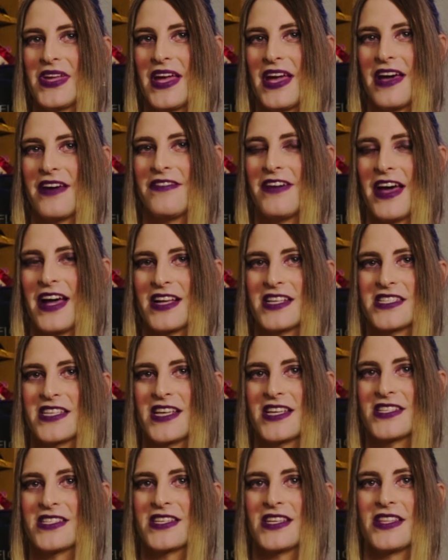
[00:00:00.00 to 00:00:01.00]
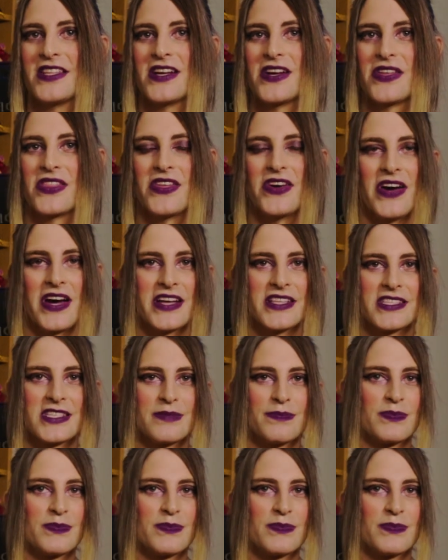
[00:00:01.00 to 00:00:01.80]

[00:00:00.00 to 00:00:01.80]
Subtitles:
have access to their thoughts,